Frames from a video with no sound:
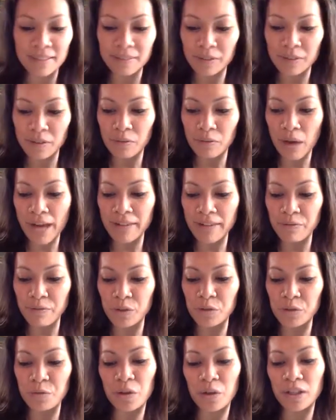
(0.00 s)
I
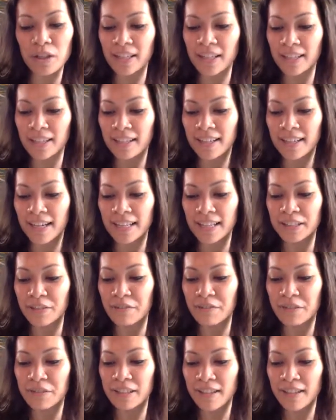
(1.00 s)
was working at
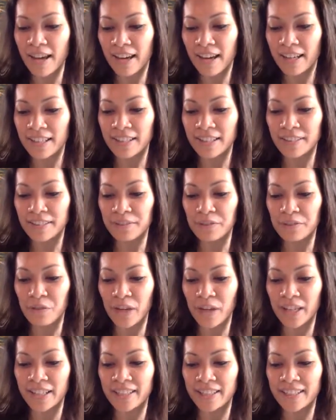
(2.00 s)
the VA
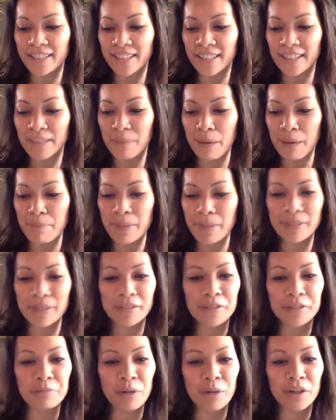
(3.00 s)
when my
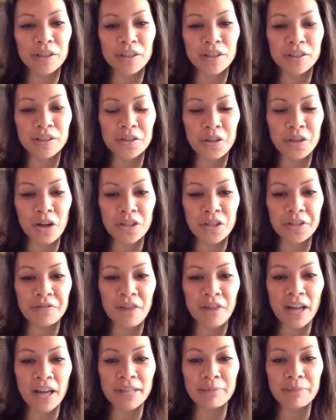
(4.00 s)
business partner Josh
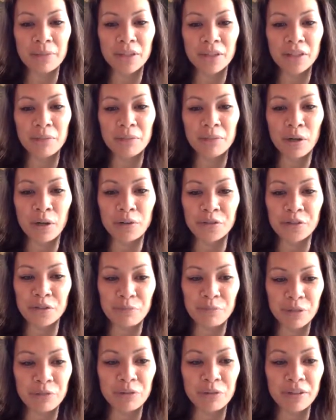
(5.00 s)
Feinberg approached
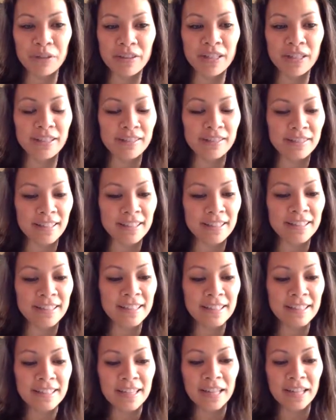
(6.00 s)
me with this, and
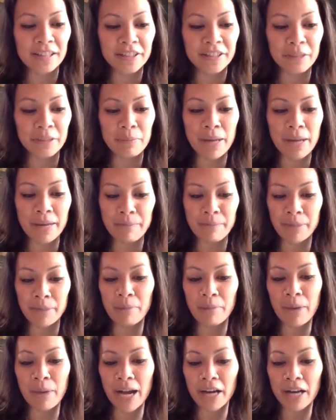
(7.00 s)
a little bit
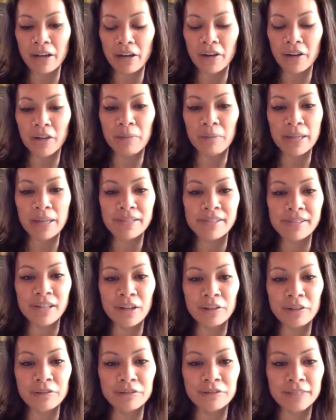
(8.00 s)
of background on
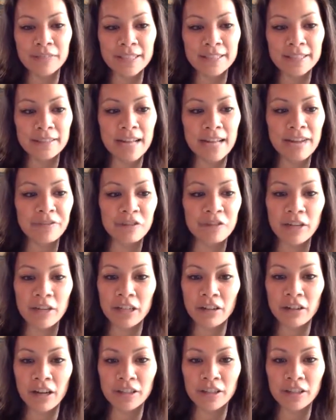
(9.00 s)
myself. After I
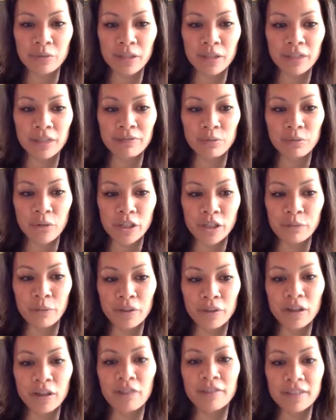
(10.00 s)
graduated from West
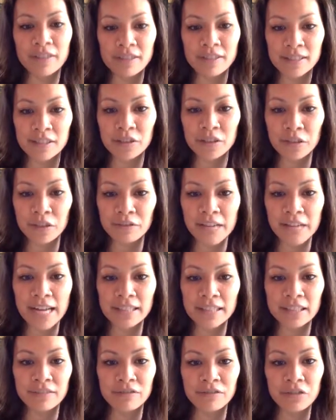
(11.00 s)
Point, obviously served
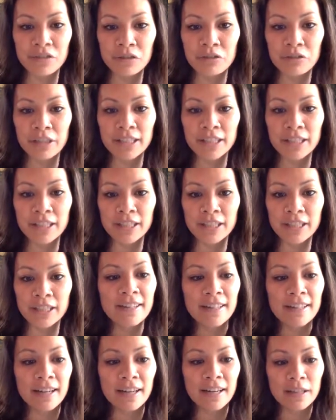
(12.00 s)
active duty,
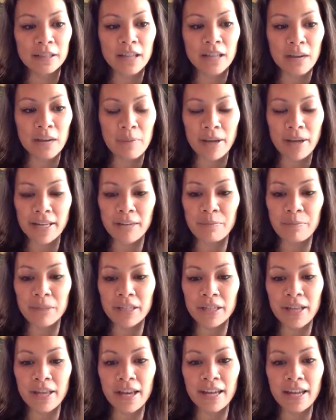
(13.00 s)
got my
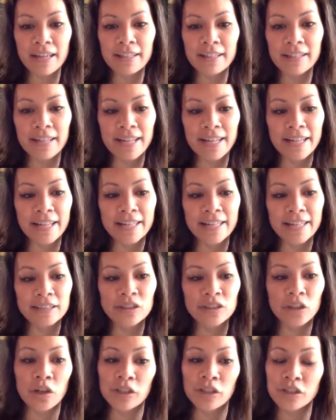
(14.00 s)
MBA, and
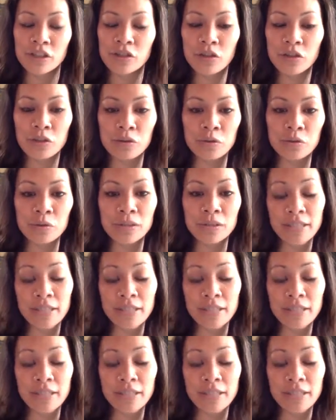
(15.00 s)
started two